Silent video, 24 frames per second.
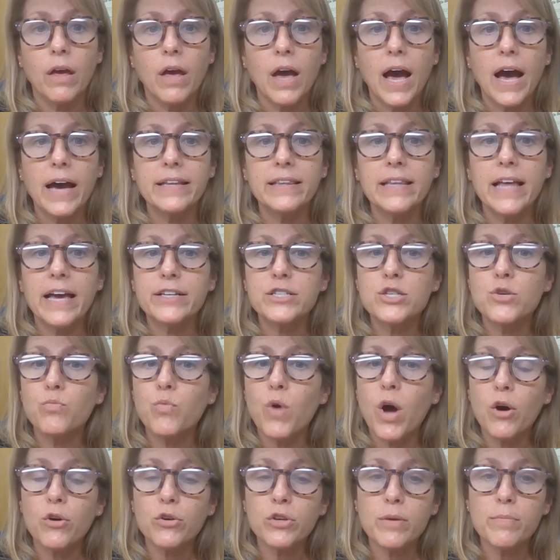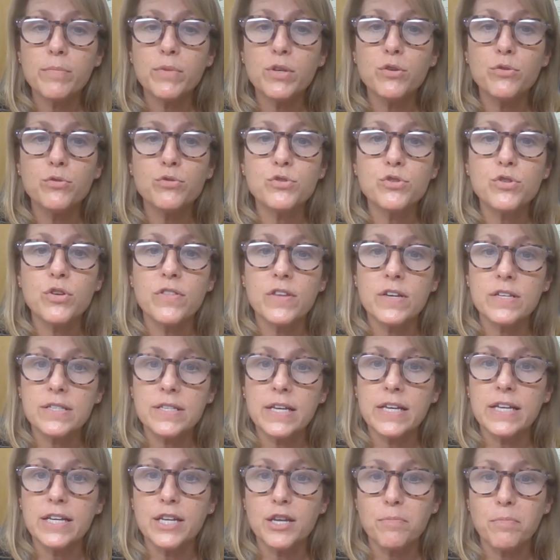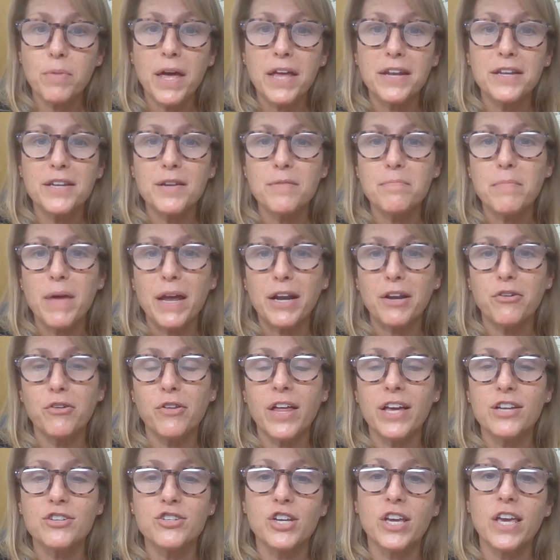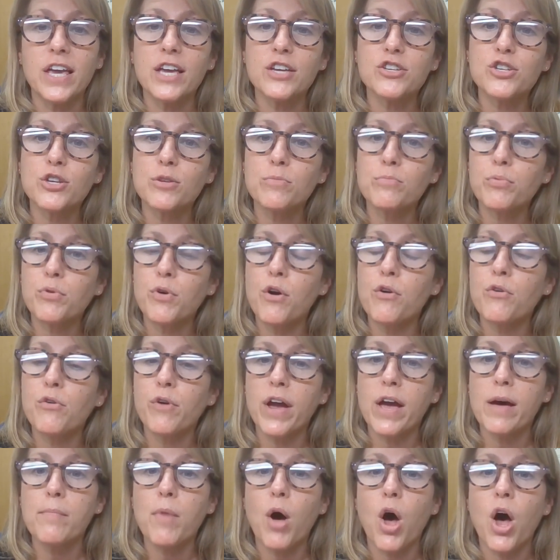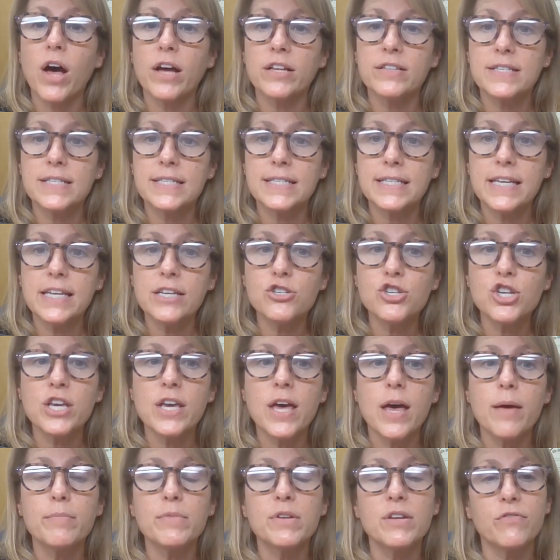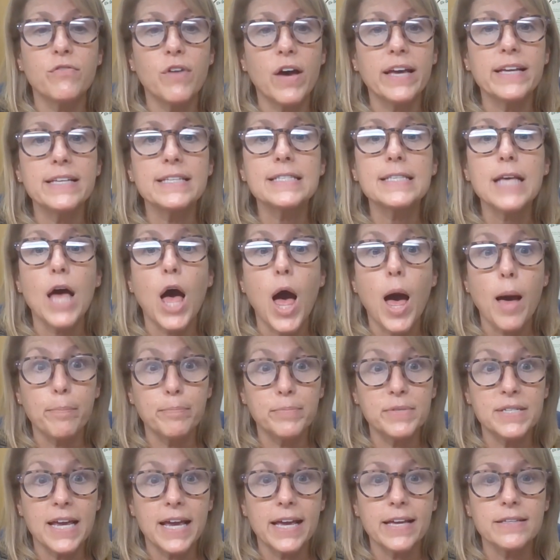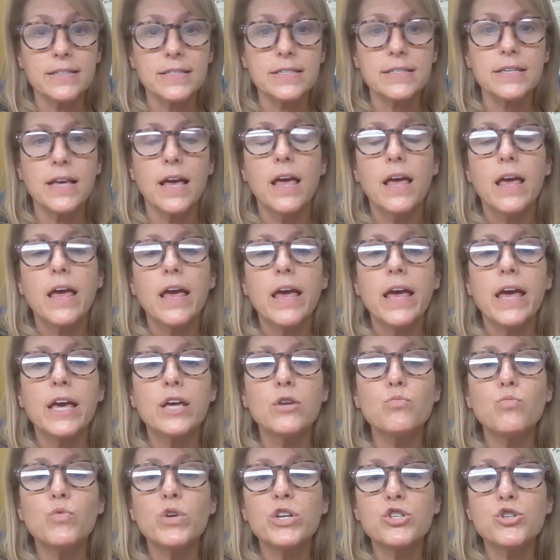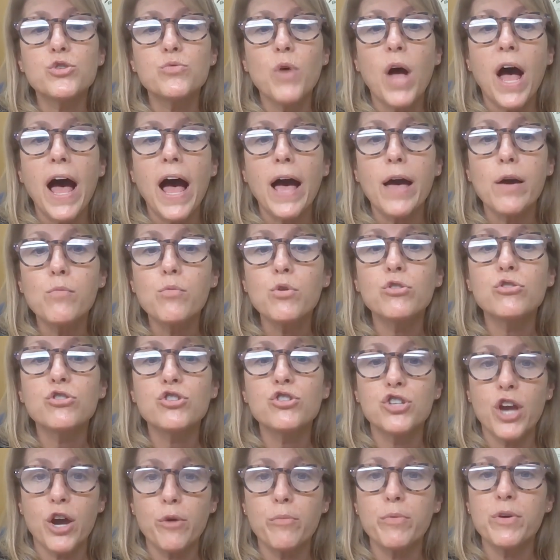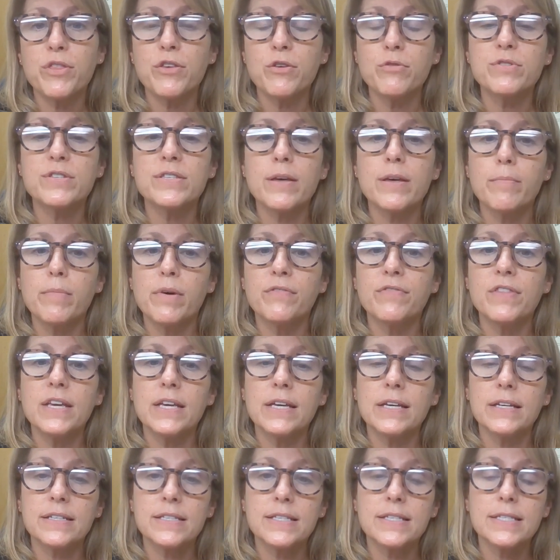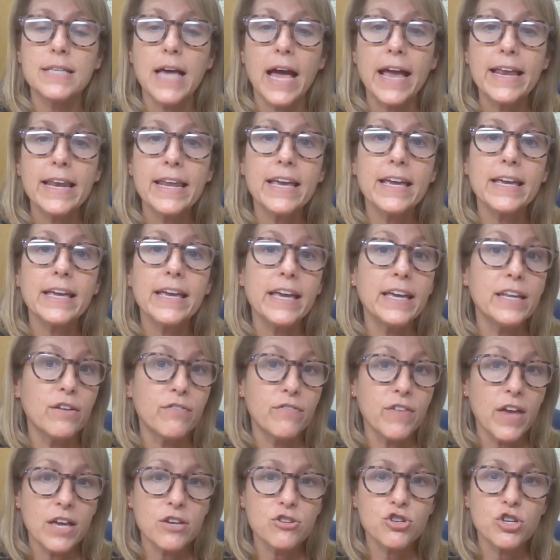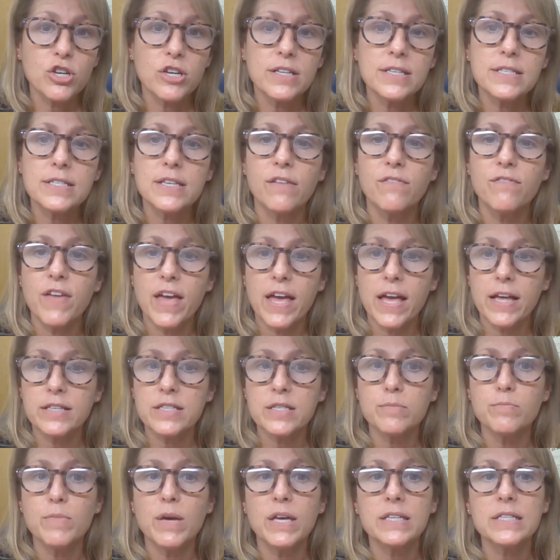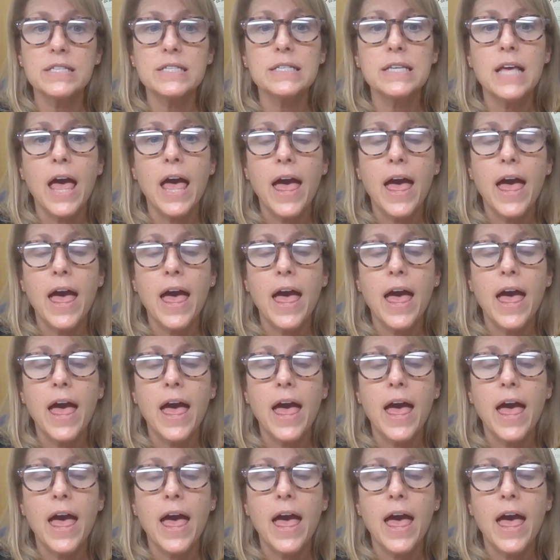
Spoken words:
I'd like to welcome you to this independent medical education program on CGM device updates, in which I will share with you some of the exciting innovations, advancements,